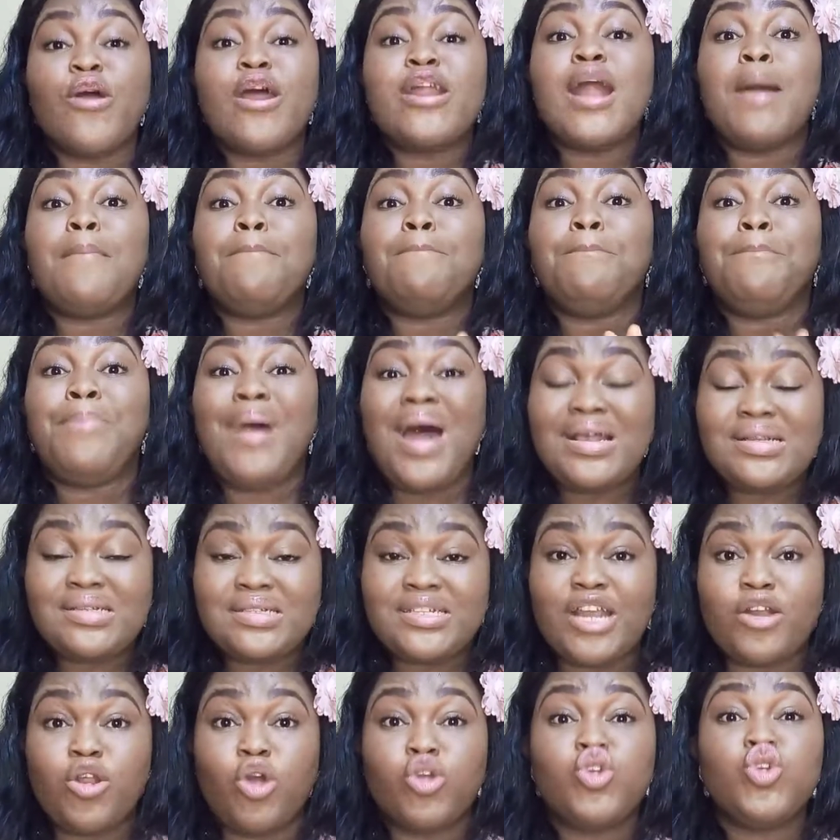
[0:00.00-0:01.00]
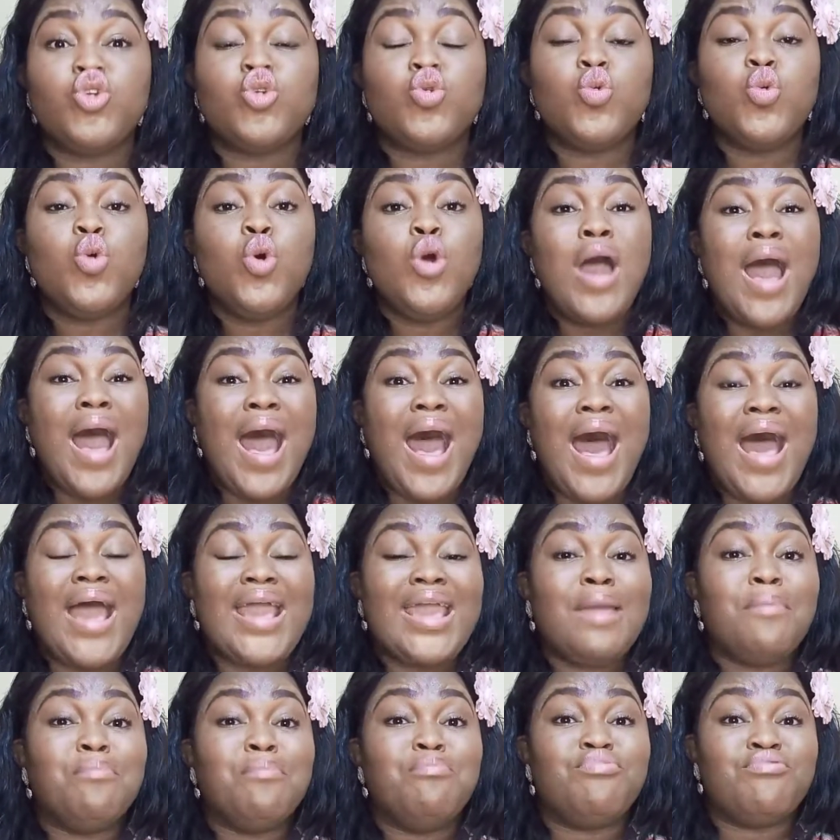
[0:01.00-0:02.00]
an ambassador, you are
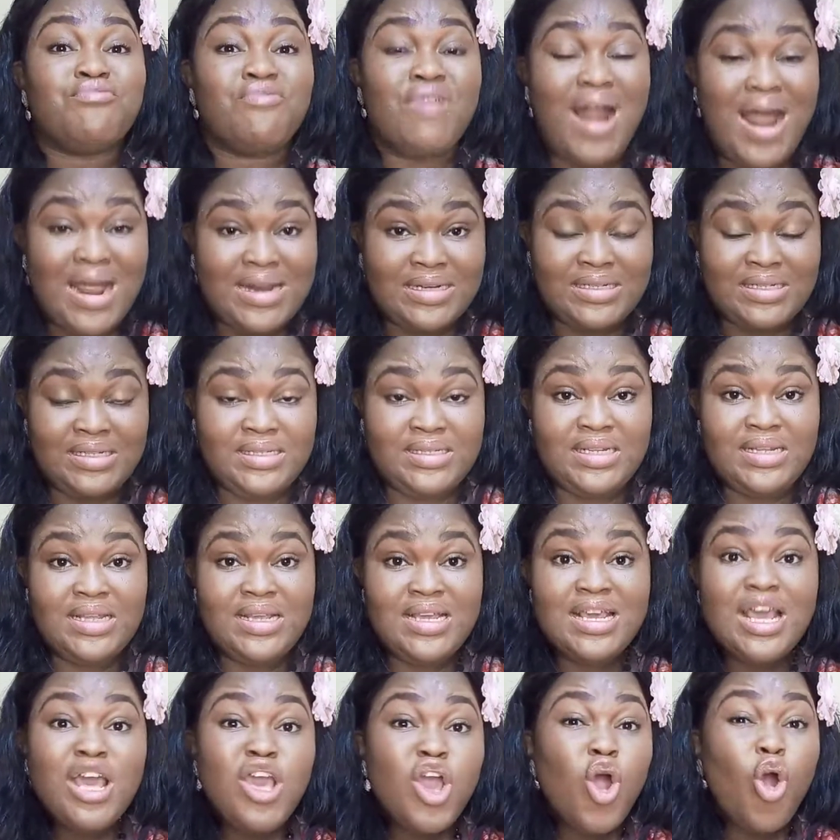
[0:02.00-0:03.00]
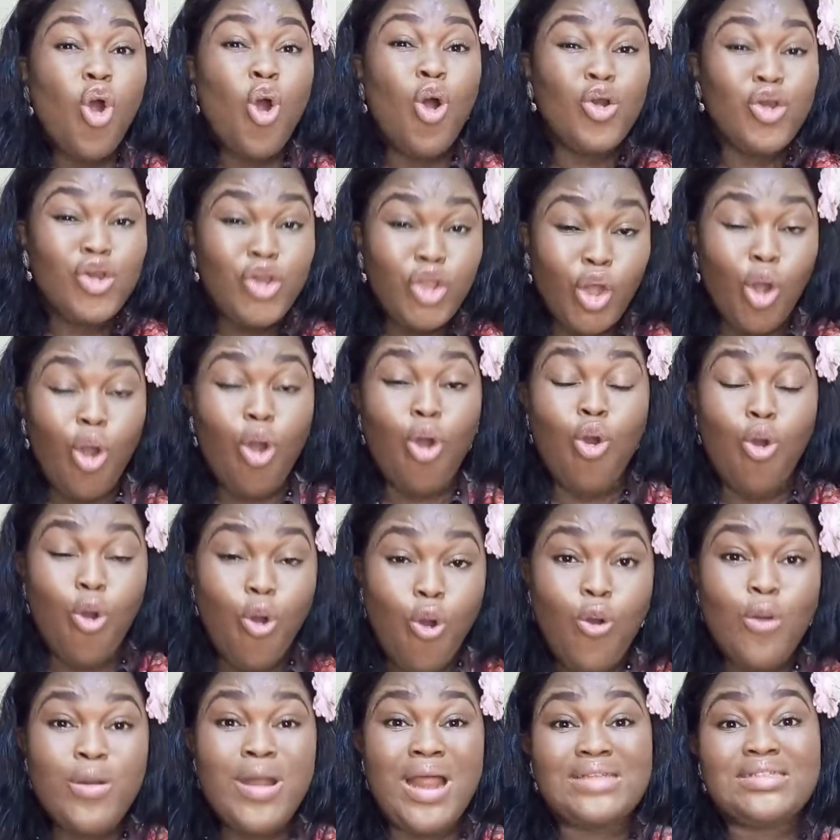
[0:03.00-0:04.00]
a brand. On your
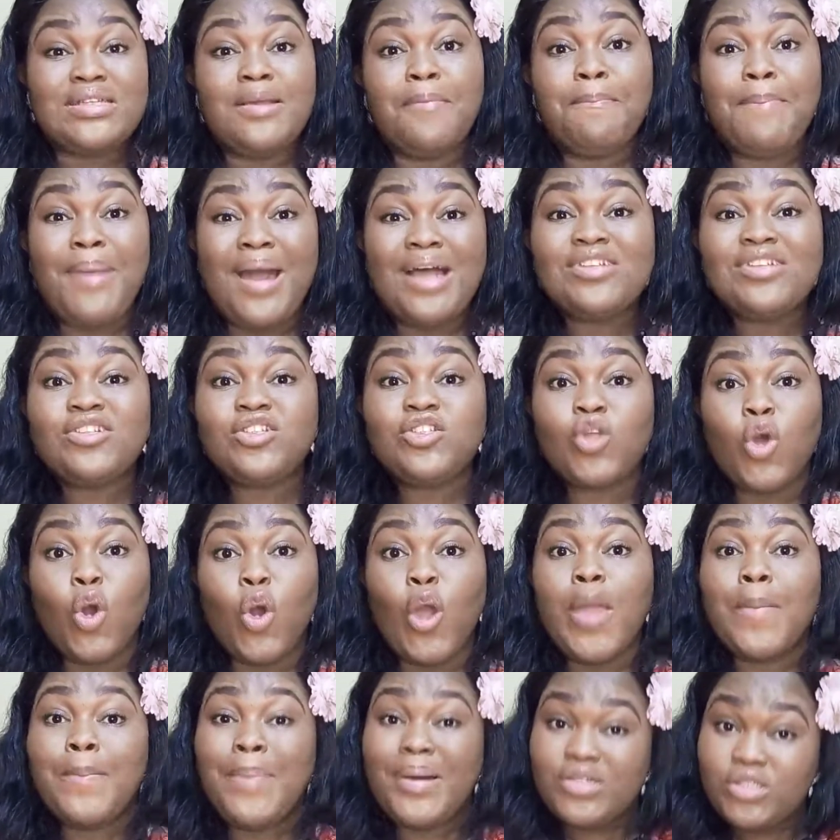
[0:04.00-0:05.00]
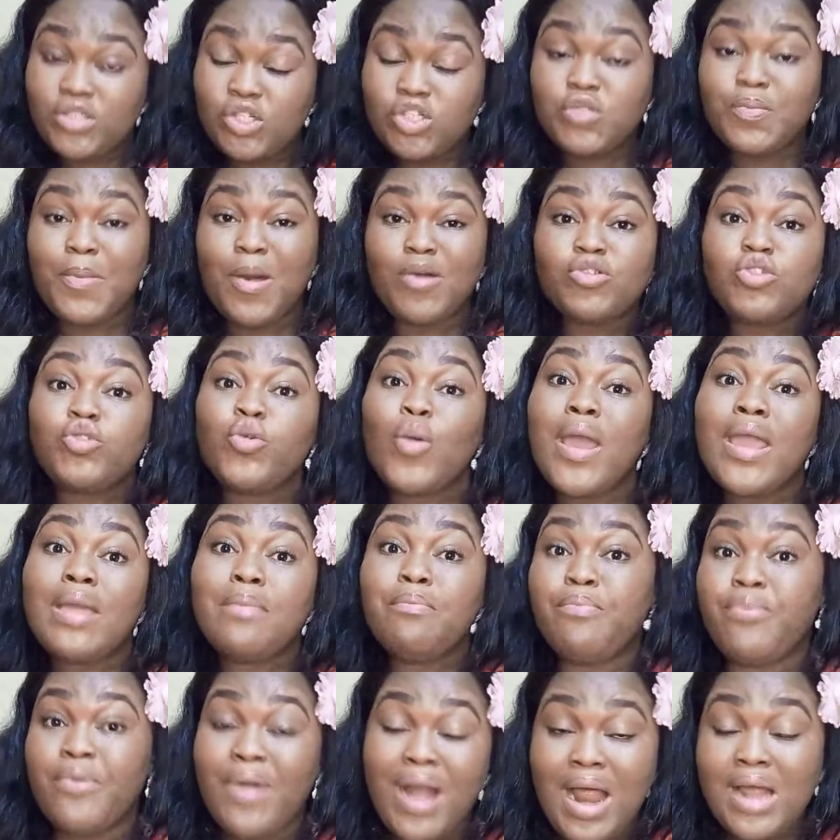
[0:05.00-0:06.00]
own as a pastor or a pastor's spouse, you are a
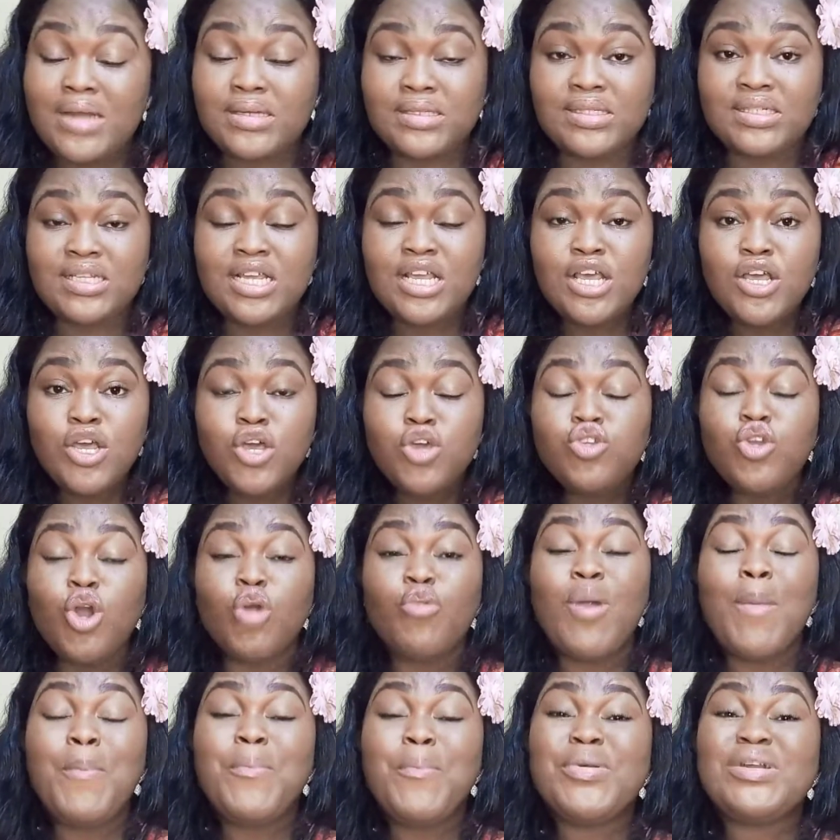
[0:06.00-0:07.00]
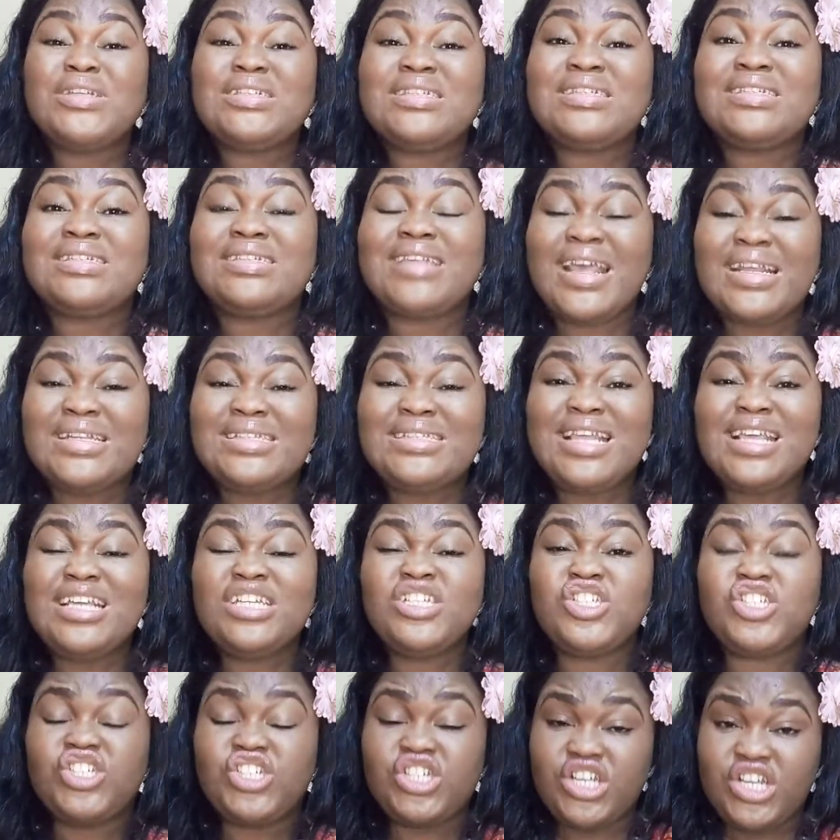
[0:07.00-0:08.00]
brand. You're representing
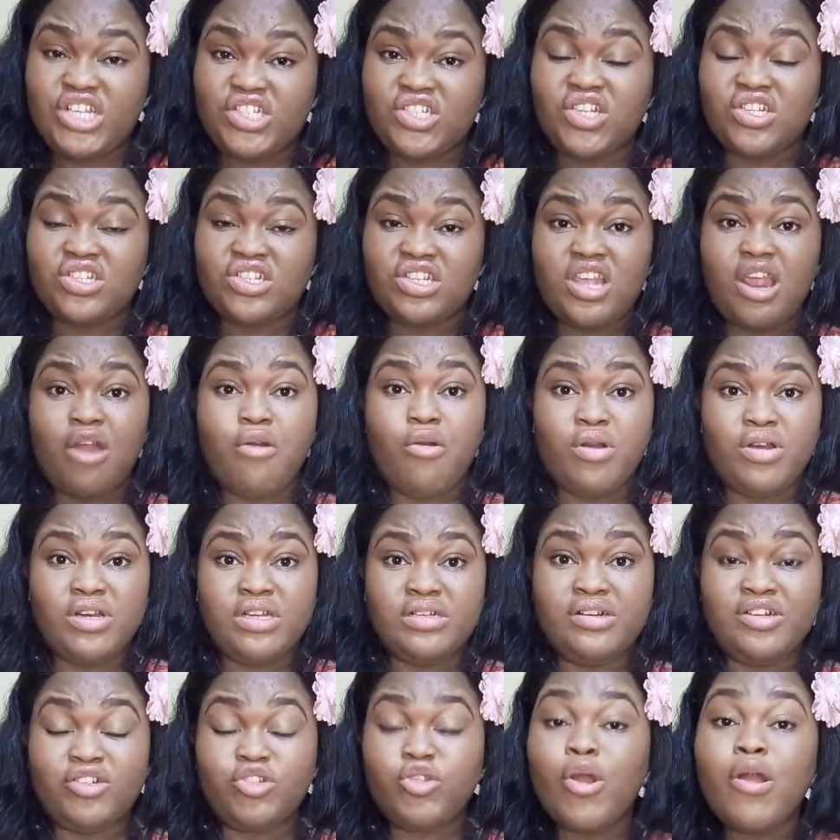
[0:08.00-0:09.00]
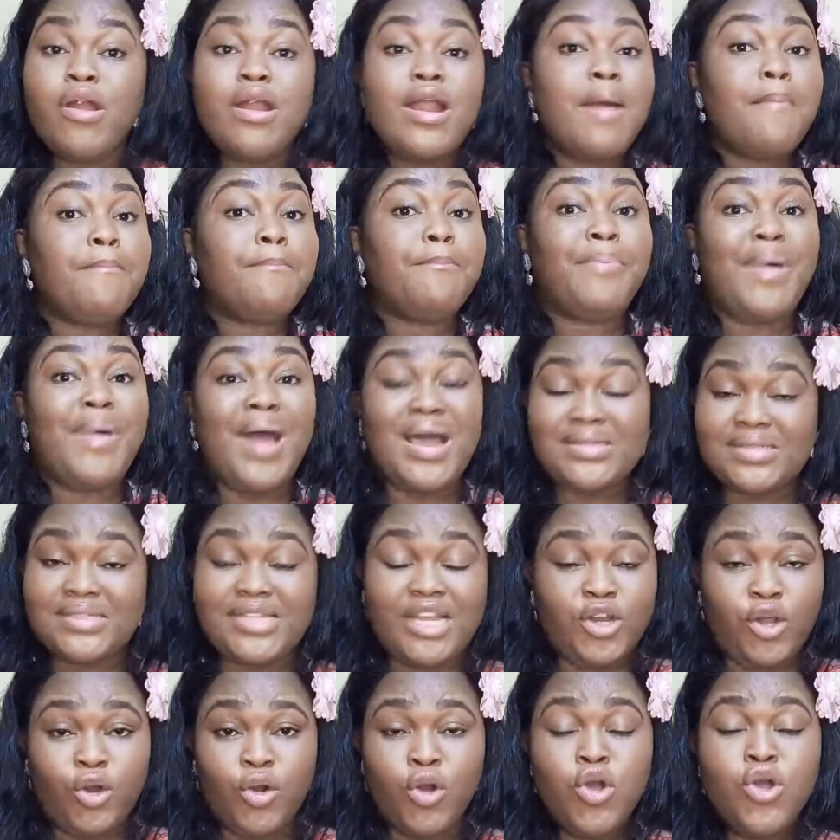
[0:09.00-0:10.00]
Jesus here on the earth. You're an
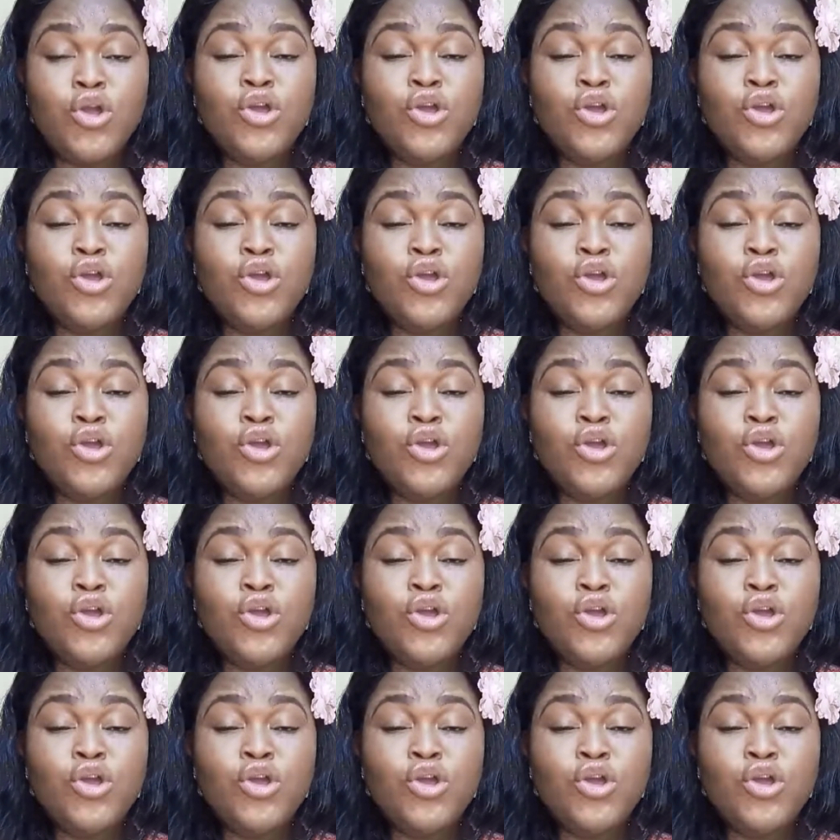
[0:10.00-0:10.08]
ambassador.